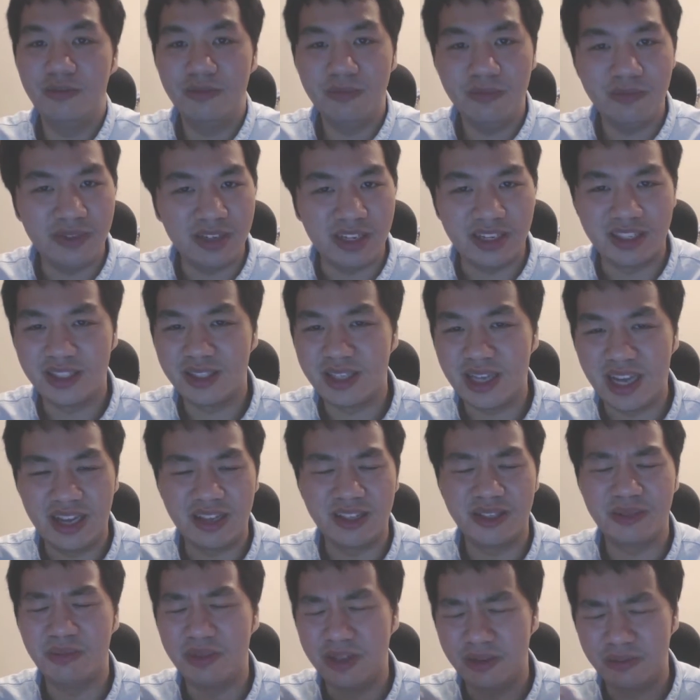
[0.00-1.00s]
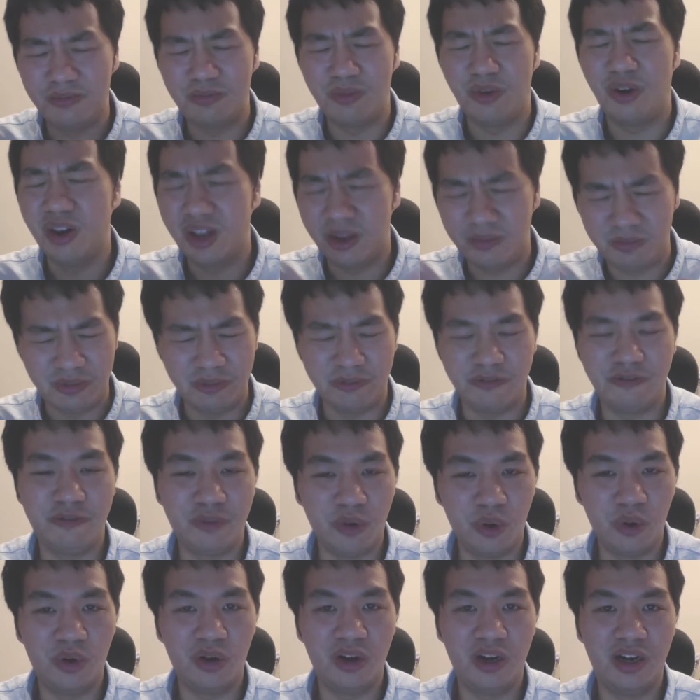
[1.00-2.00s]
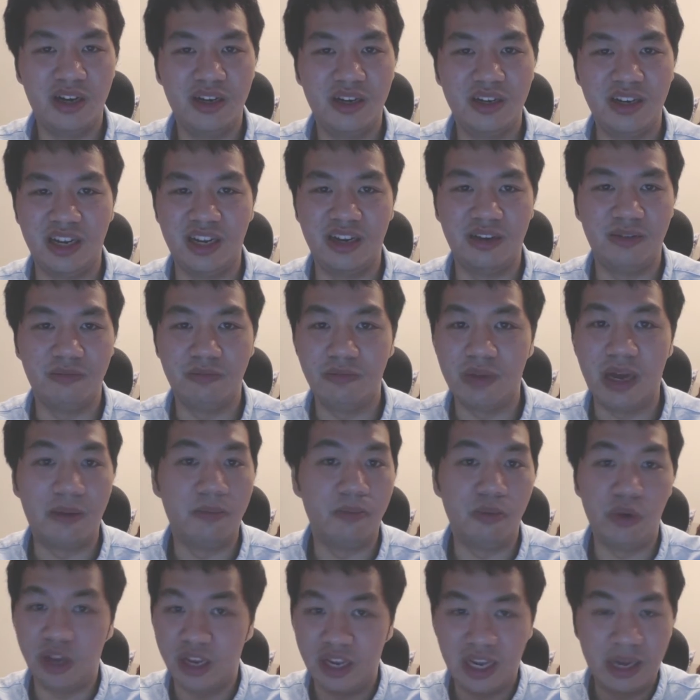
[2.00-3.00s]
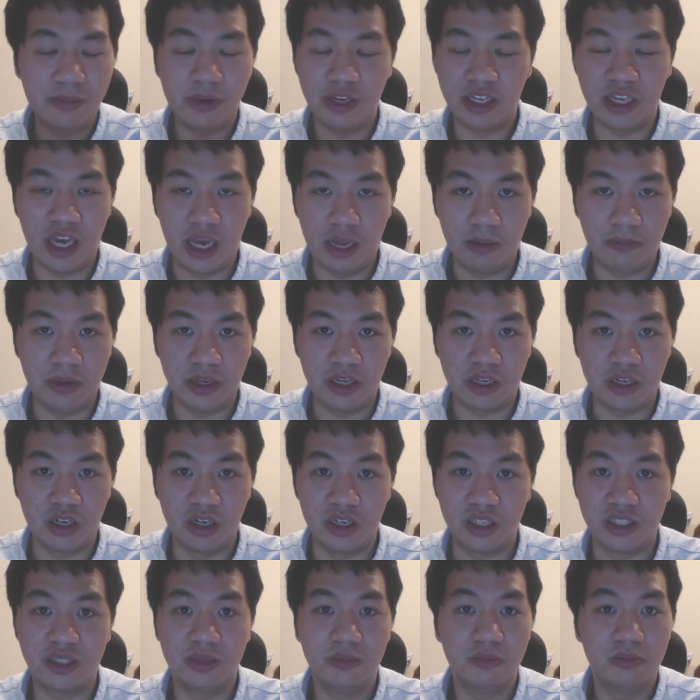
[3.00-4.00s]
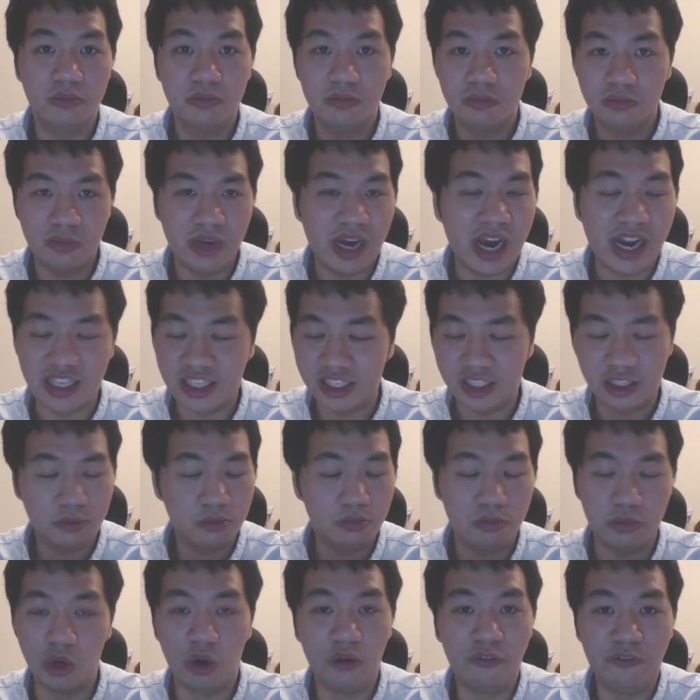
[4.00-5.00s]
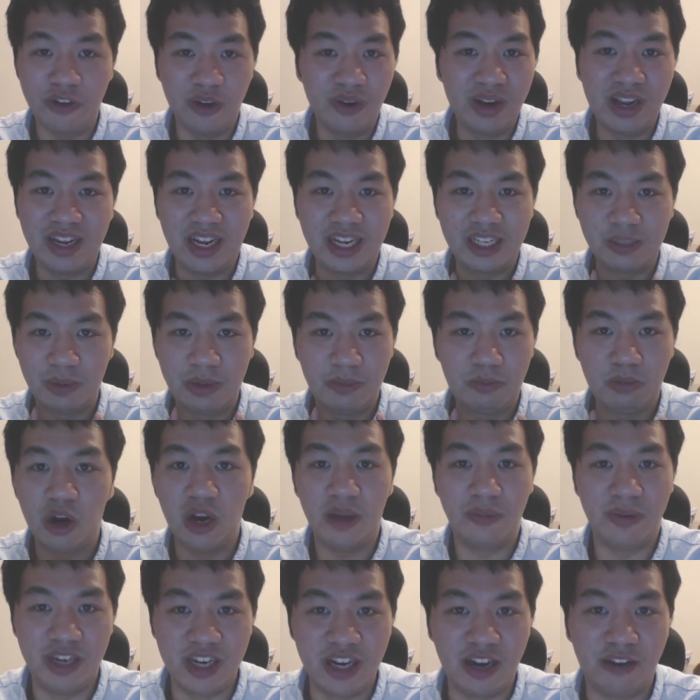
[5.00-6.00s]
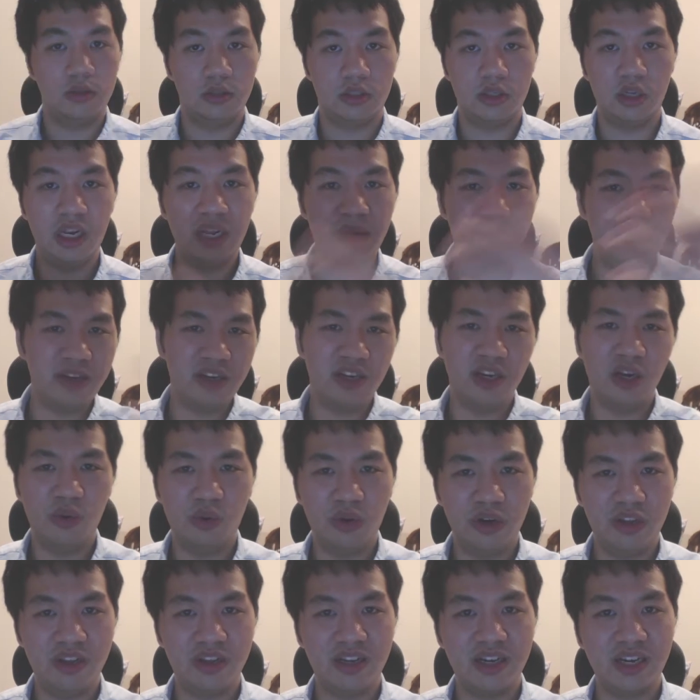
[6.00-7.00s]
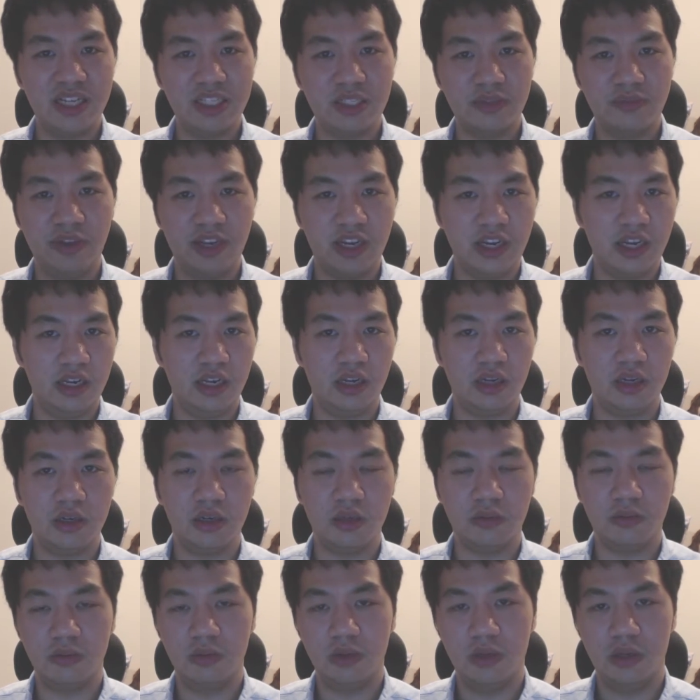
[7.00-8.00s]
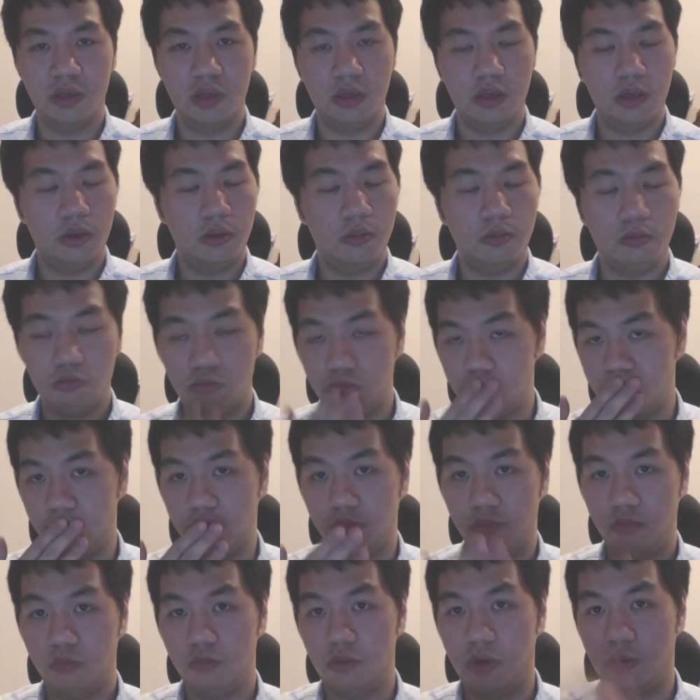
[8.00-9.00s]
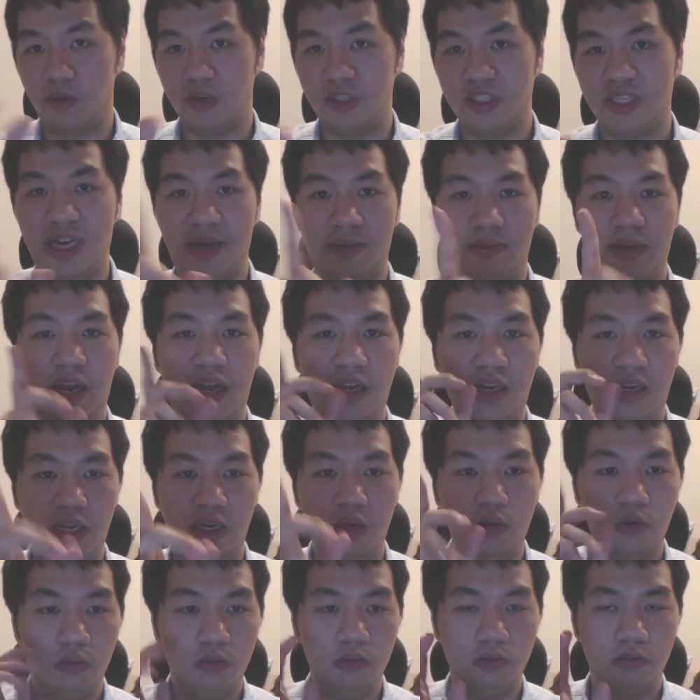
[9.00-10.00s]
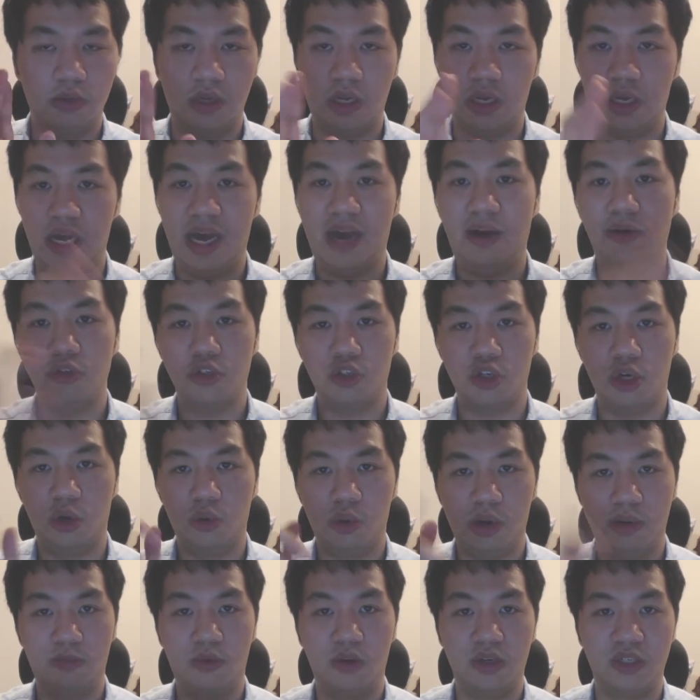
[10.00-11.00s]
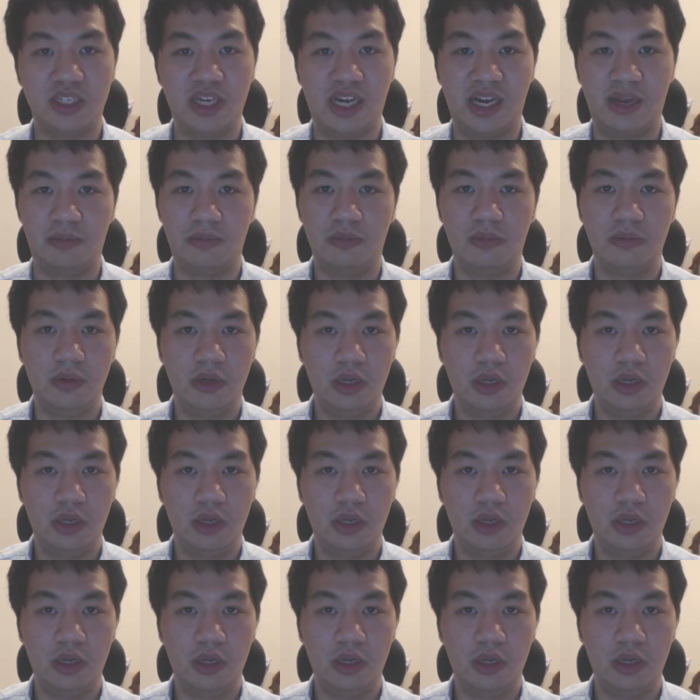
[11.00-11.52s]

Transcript: this has been brought up before, then I'm bringing it up again because I just don't feel like it has been brought up enough. So let me know, what are you guys thinking? One more time. Ending the outro one more time.